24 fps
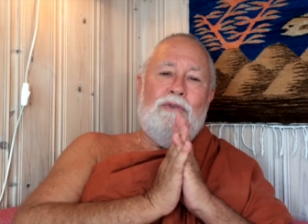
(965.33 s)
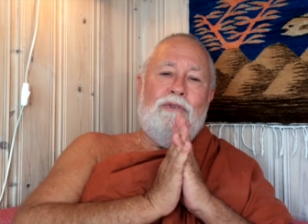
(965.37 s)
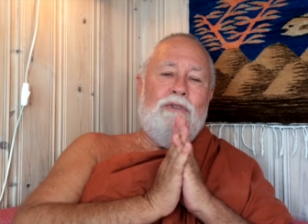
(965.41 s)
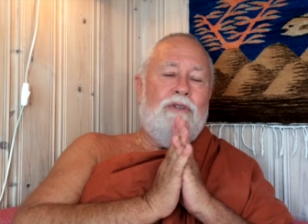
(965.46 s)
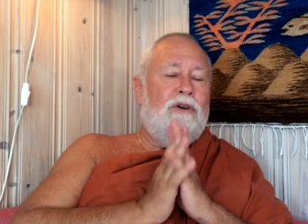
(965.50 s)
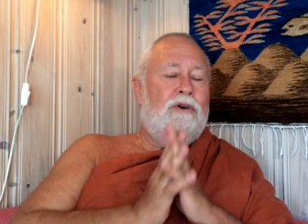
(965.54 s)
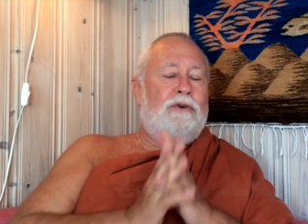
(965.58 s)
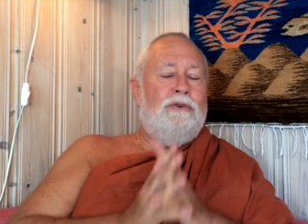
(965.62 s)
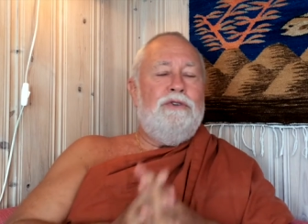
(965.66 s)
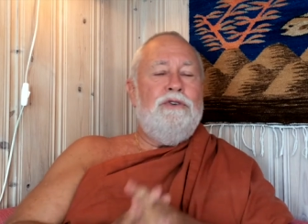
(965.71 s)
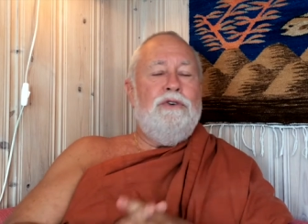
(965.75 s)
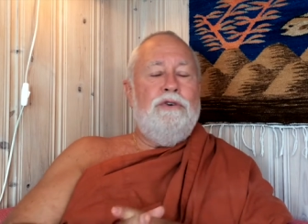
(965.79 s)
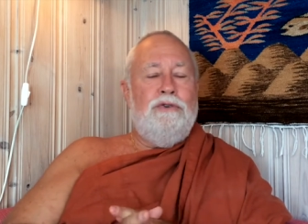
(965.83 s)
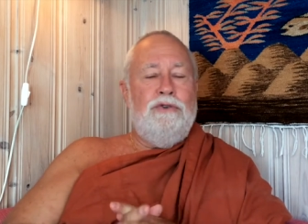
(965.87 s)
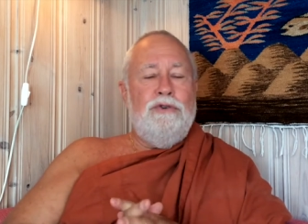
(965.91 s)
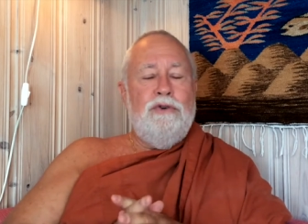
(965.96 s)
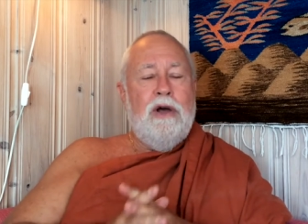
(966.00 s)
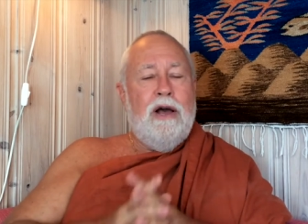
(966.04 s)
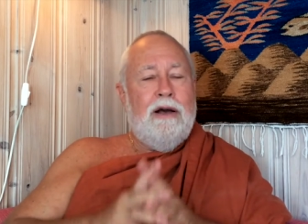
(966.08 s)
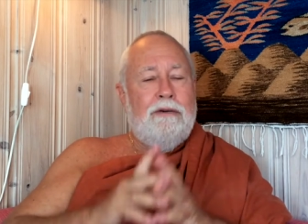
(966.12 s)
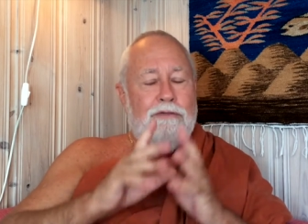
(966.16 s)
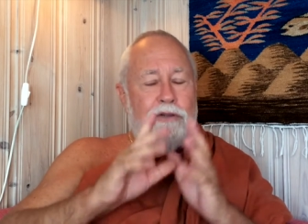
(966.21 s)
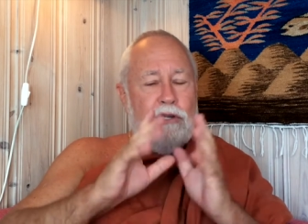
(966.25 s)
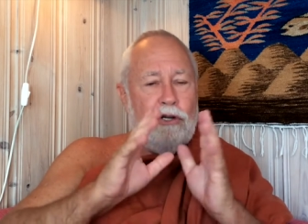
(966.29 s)
No, you, you
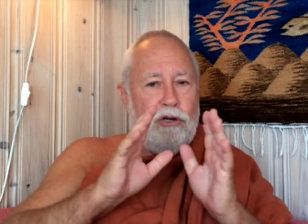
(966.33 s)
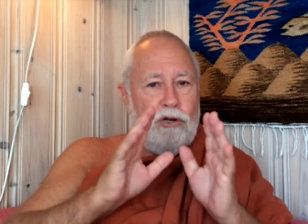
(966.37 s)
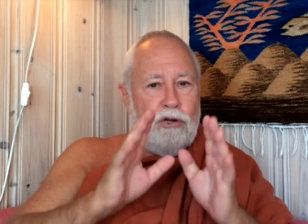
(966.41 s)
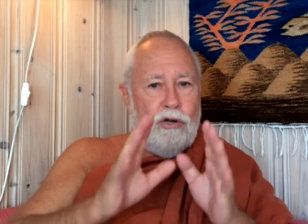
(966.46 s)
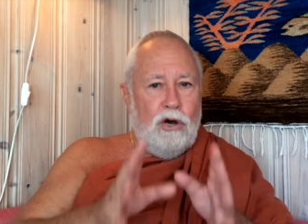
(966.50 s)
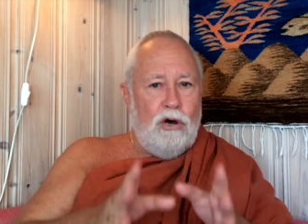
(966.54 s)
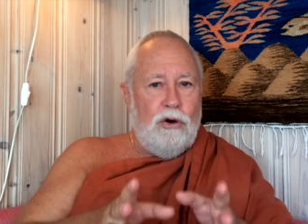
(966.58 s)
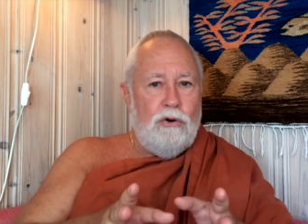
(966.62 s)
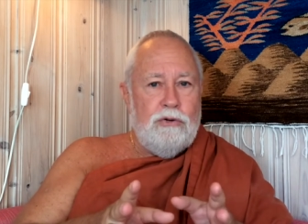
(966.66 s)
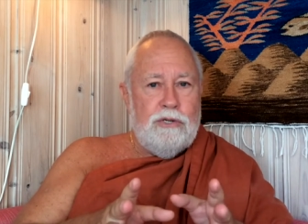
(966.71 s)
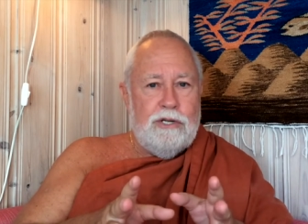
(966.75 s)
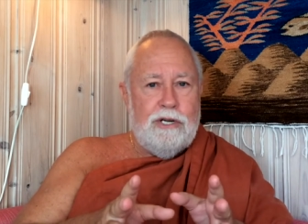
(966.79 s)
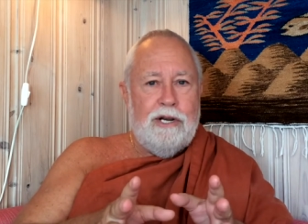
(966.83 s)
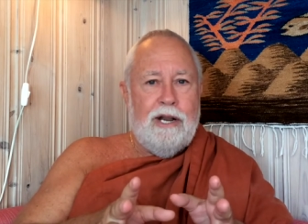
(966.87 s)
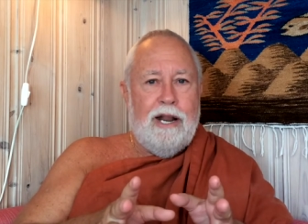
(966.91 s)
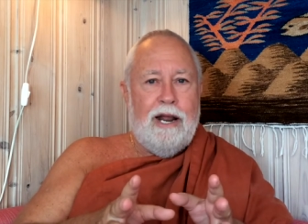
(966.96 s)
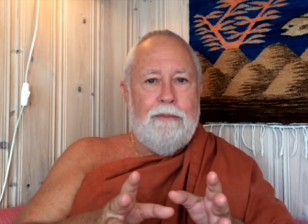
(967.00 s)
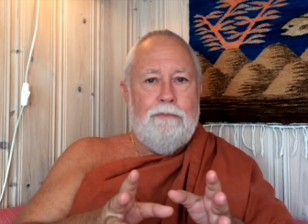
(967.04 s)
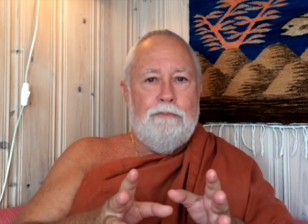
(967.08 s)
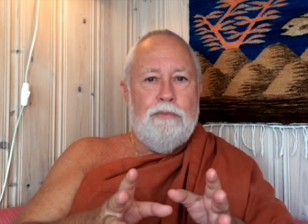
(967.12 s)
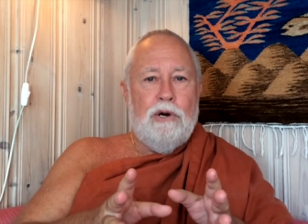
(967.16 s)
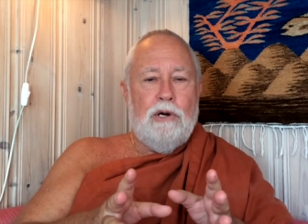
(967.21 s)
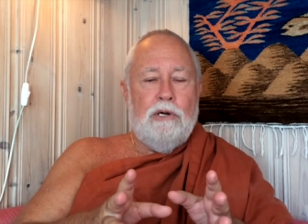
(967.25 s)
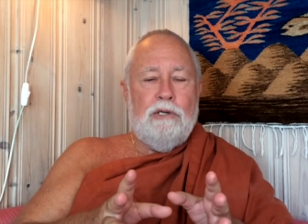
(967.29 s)
have to go to
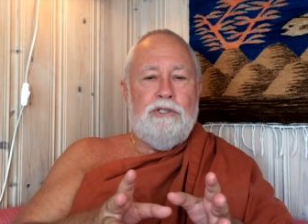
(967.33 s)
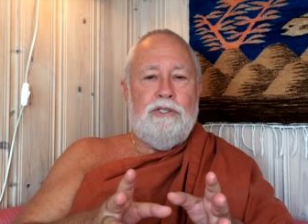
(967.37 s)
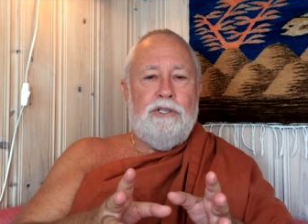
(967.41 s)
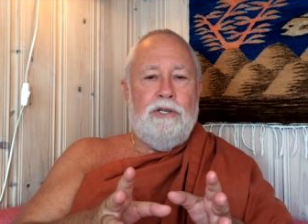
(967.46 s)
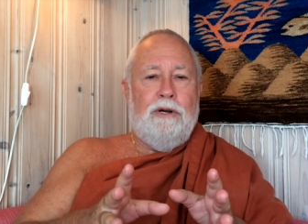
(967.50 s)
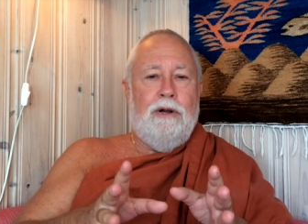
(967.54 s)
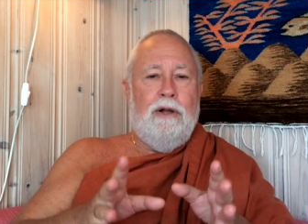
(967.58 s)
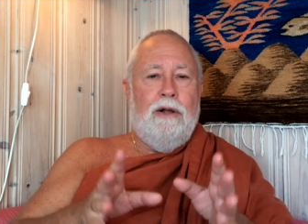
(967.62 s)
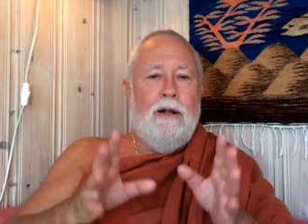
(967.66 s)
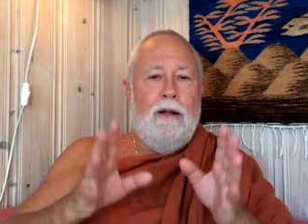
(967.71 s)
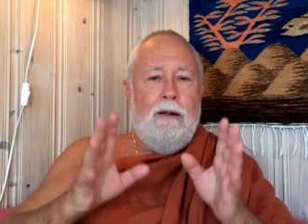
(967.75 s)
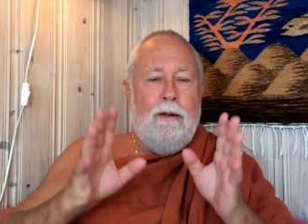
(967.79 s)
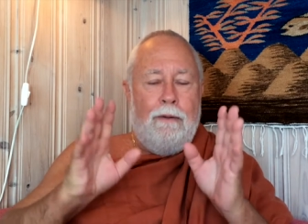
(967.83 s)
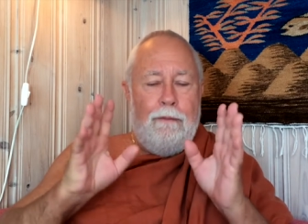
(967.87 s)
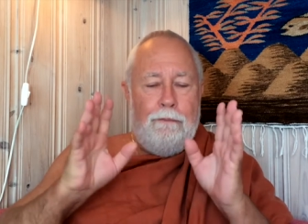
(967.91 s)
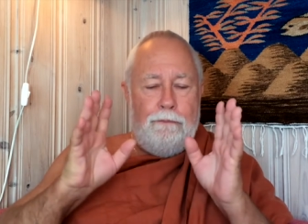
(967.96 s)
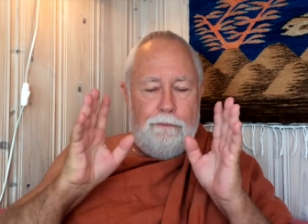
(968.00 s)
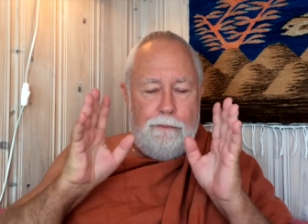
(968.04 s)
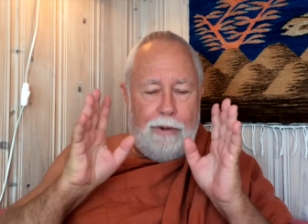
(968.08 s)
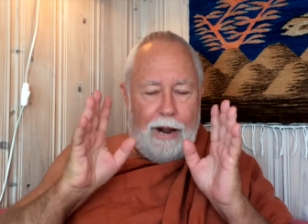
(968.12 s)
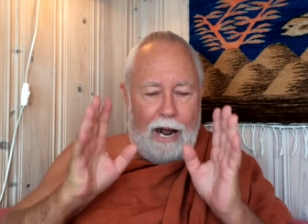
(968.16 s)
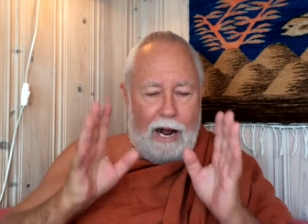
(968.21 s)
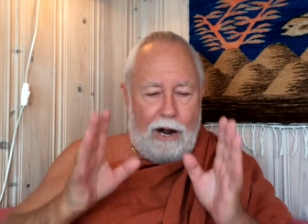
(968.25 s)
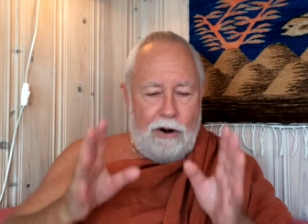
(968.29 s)
that person,
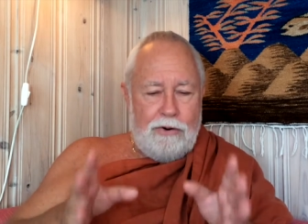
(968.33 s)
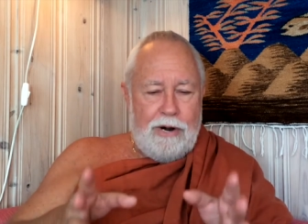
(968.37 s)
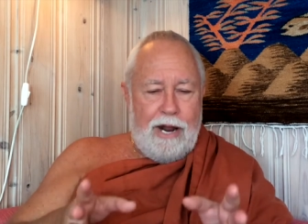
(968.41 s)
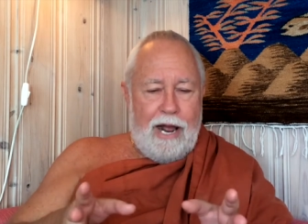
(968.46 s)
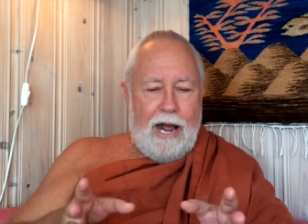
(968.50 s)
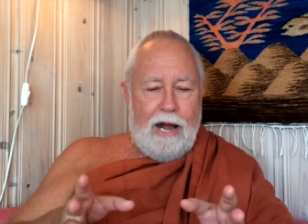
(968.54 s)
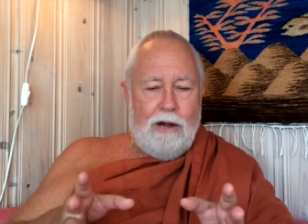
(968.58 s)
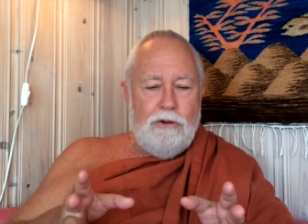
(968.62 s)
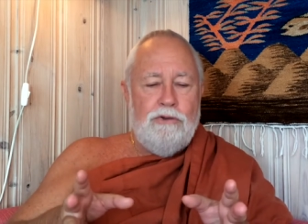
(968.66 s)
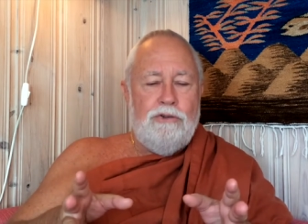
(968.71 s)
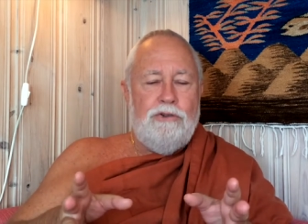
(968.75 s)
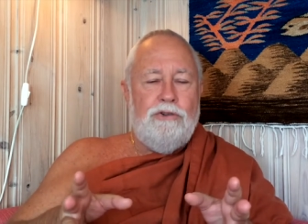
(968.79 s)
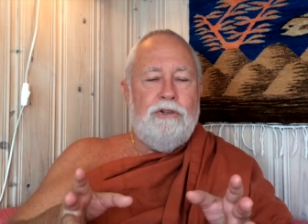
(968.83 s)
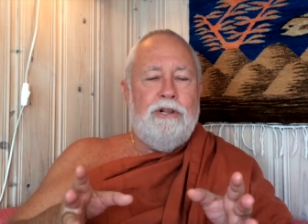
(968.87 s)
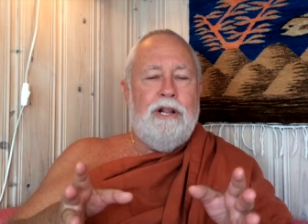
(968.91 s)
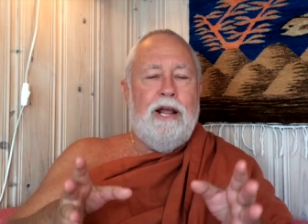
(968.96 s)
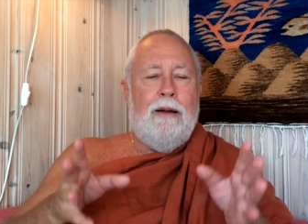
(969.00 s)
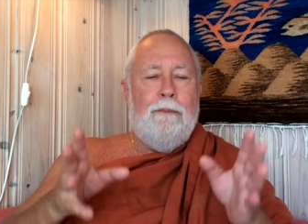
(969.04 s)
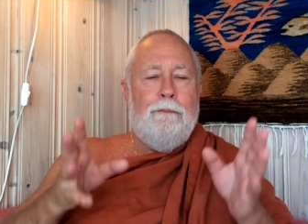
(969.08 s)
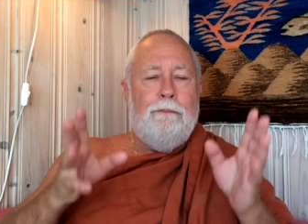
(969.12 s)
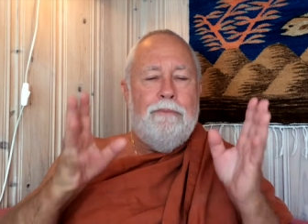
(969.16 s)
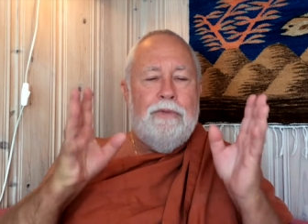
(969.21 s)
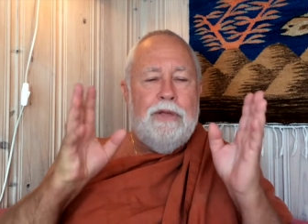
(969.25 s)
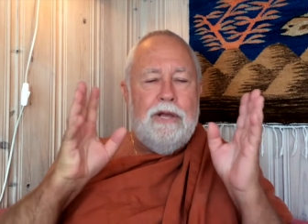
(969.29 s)
bow down to
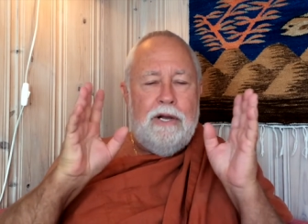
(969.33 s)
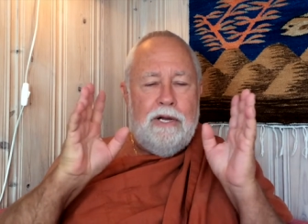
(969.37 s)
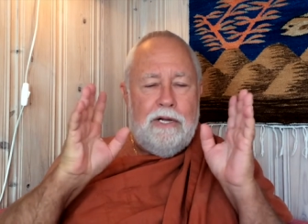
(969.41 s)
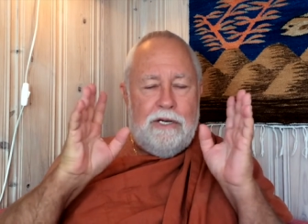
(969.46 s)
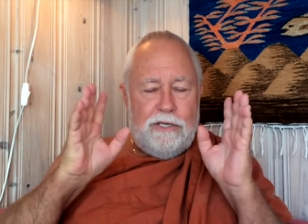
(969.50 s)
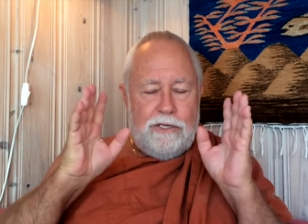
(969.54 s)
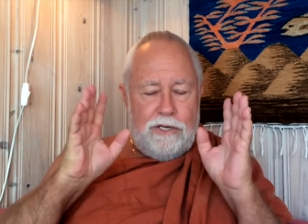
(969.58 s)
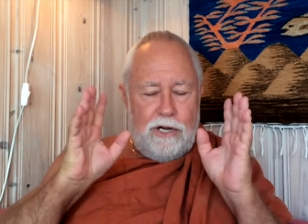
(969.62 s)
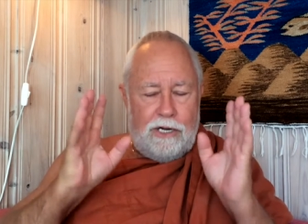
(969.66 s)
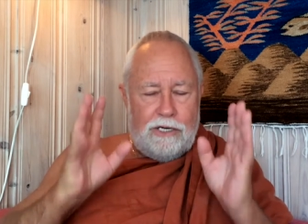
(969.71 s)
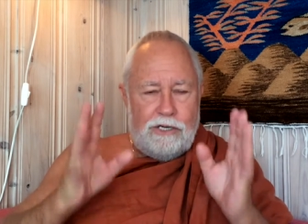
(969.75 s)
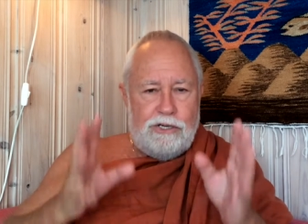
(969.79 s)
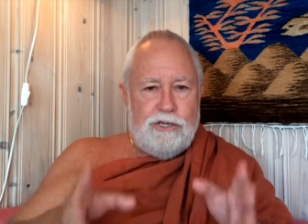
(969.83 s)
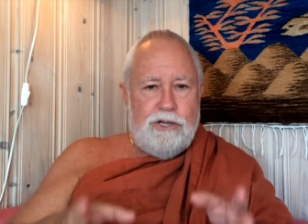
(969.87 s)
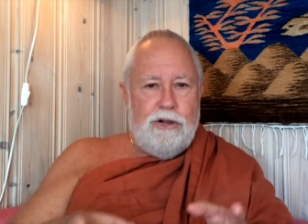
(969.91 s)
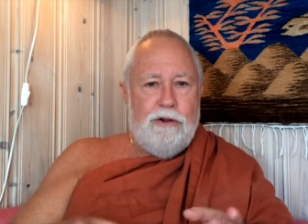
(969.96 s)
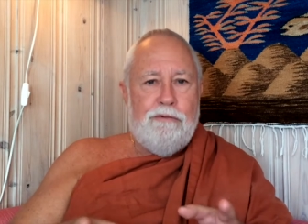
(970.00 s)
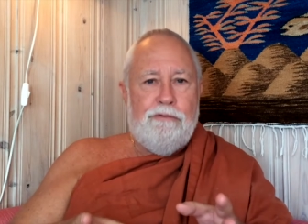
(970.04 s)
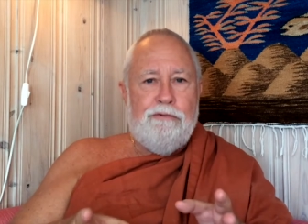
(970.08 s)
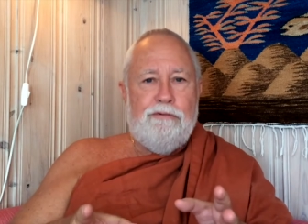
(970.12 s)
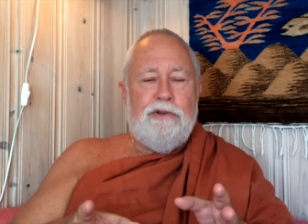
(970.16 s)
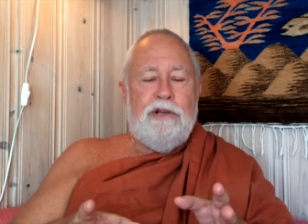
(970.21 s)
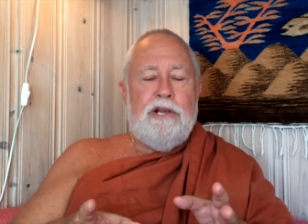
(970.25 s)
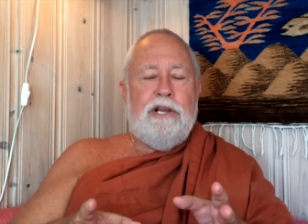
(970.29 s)
them, touch
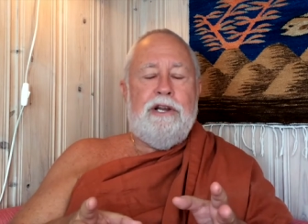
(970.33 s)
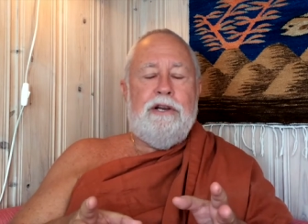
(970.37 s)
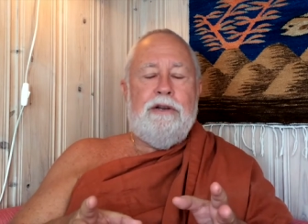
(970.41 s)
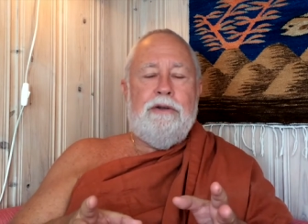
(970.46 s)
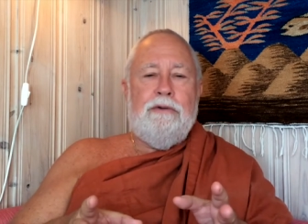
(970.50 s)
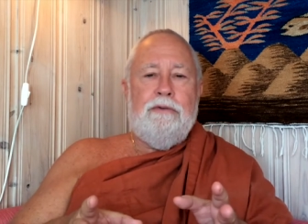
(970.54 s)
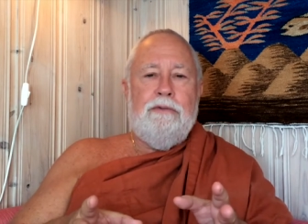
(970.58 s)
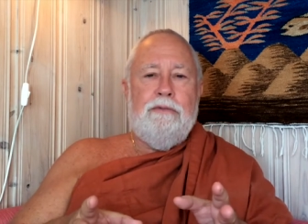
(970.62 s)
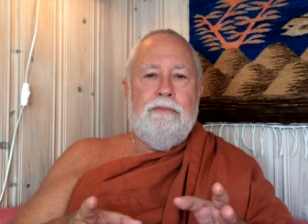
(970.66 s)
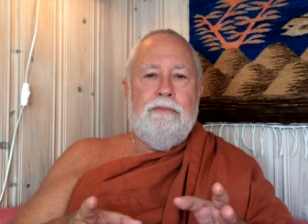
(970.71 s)
their feet,